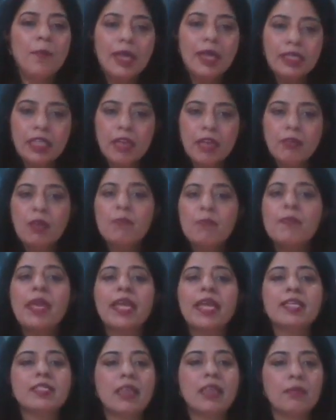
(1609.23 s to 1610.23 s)
but they will
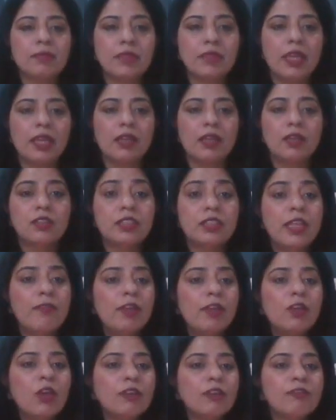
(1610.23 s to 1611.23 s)
make something. They
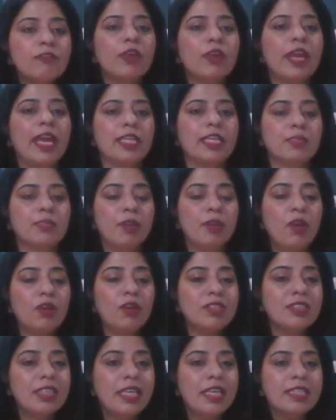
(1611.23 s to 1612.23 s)
will not forget,
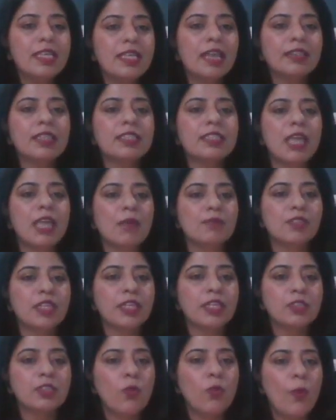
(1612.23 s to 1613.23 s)
because these are the
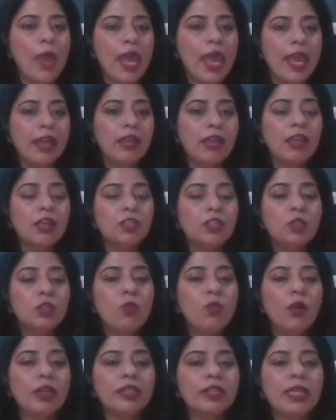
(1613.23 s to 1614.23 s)
subjects where you
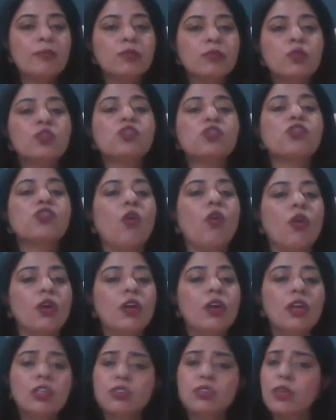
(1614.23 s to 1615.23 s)
want them to
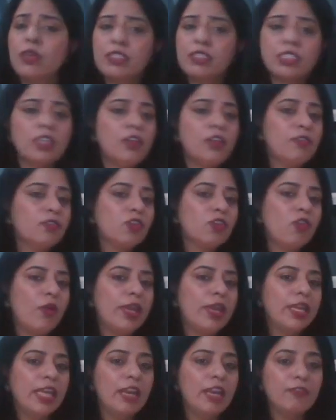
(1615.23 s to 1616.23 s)
draw. So instead of
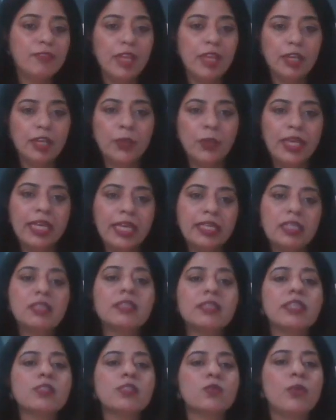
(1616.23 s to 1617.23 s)
drawing, if they're doing it
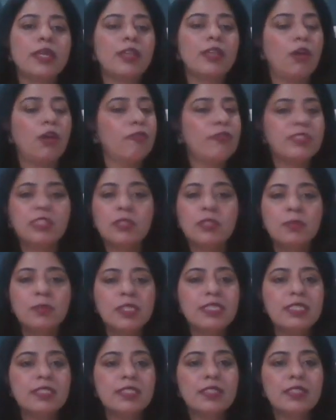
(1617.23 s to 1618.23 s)
in this way now,
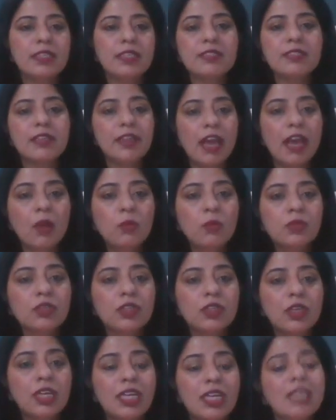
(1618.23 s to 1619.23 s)
festival season is
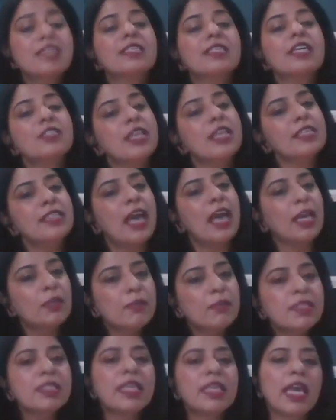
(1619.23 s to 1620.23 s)
around, such
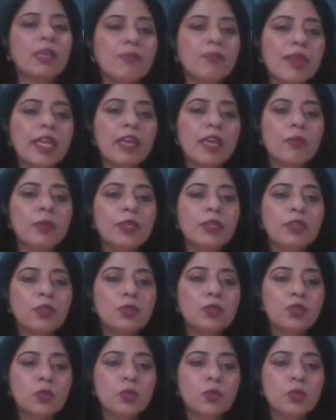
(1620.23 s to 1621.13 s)
assignments can be given to